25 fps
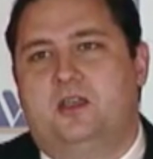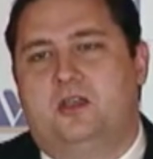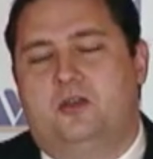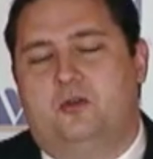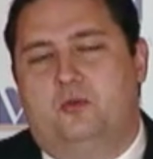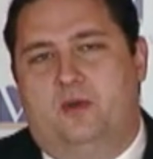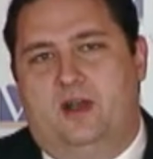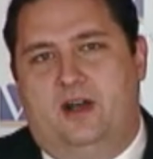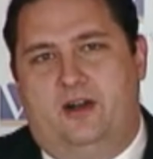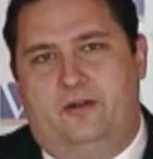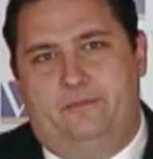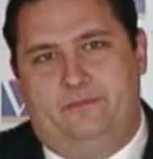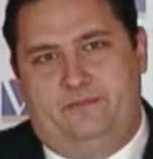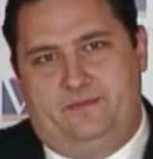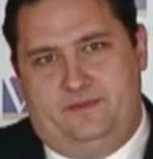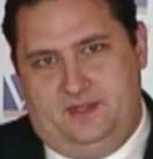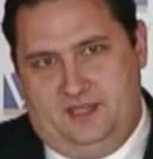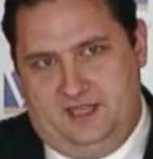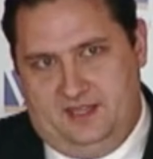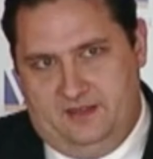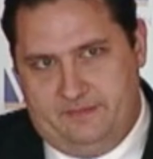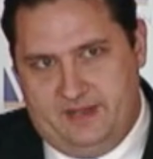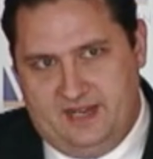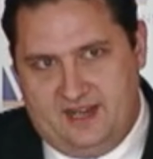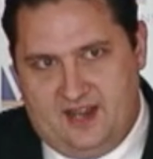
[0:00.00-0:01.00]
Well,
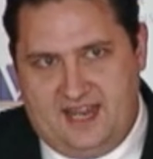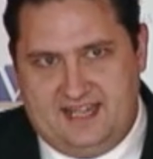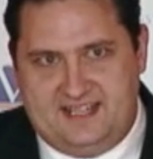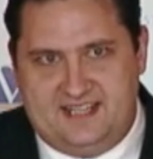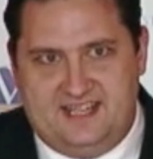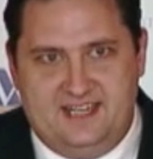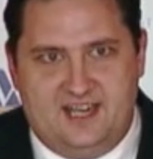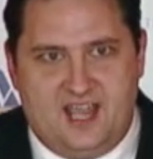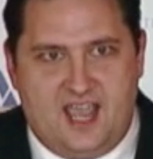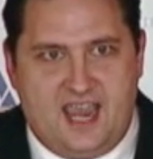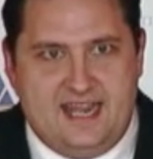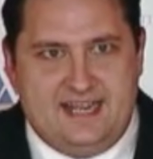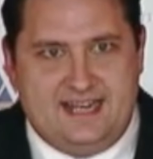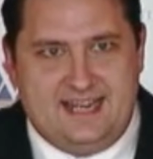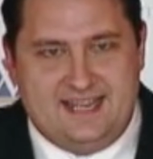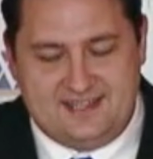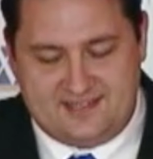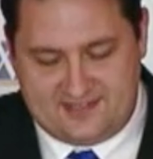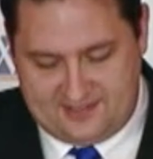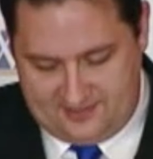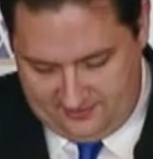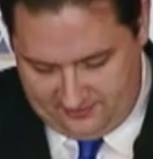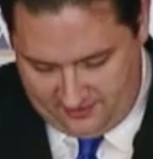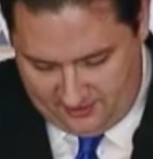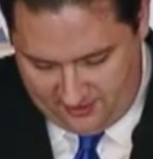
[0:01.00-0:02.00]
in the
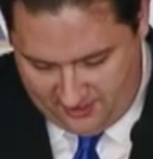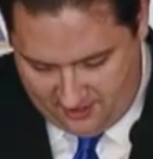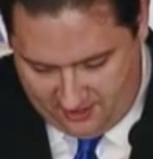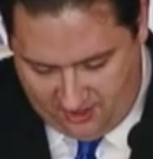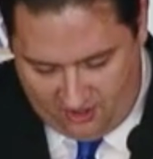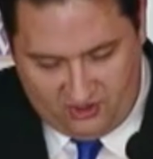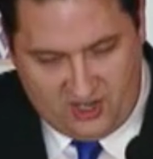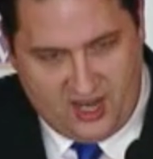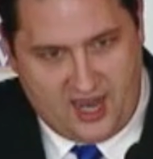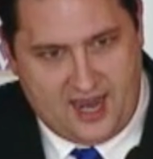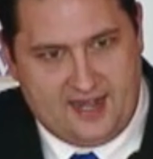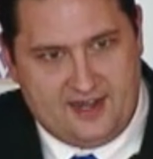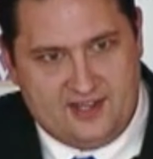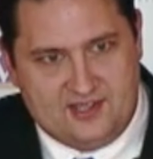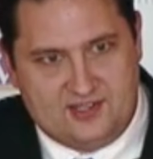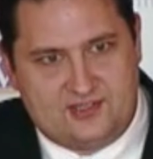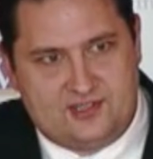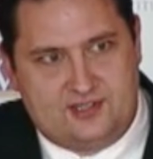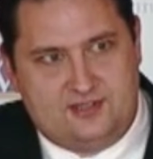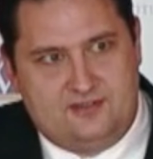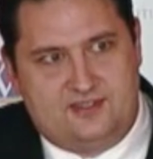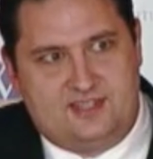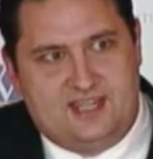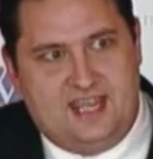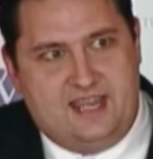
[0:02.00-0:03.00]
mid-1990s, al-Qaeda's
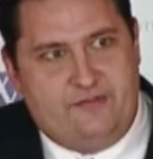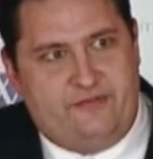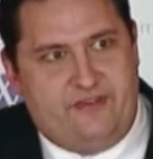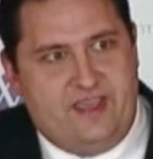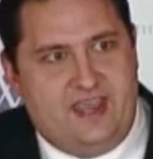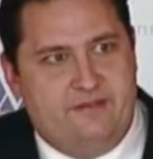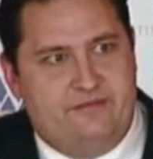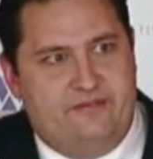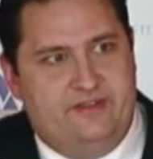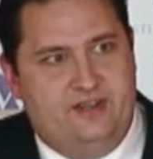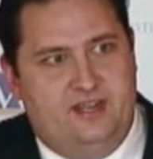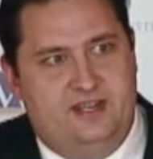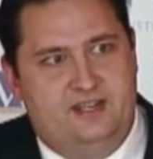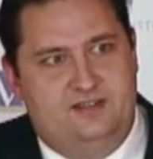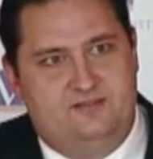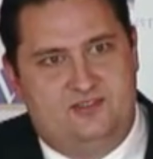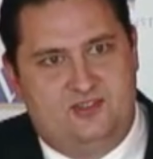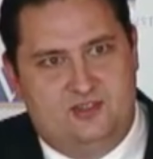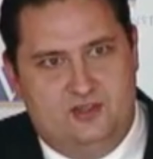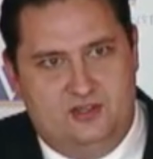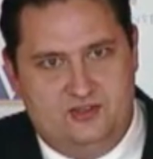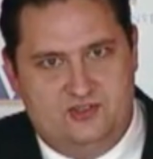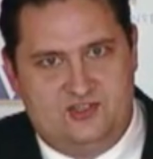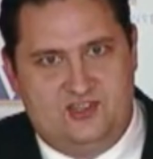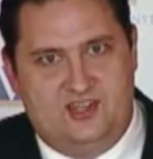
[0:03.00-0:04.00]
safe haven
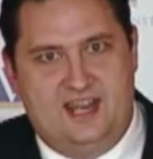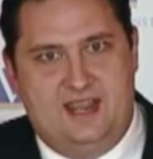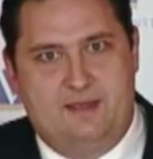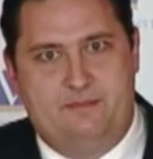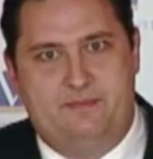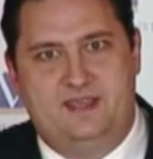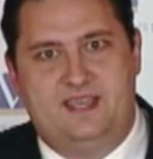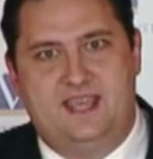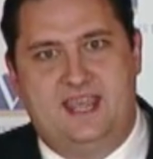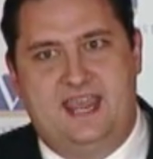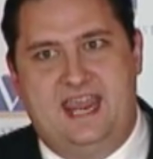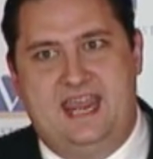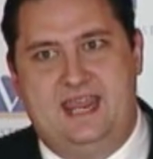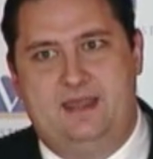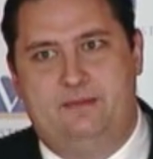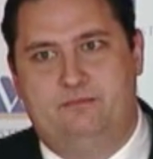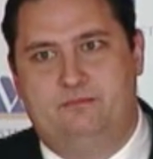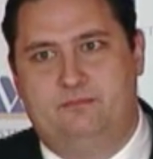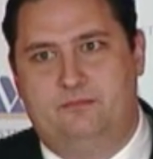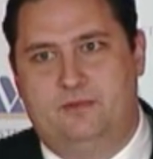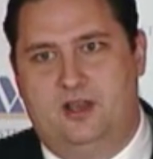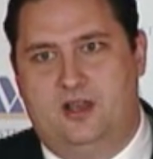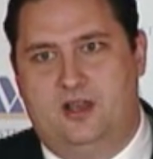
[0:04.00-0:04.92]
in Sudan became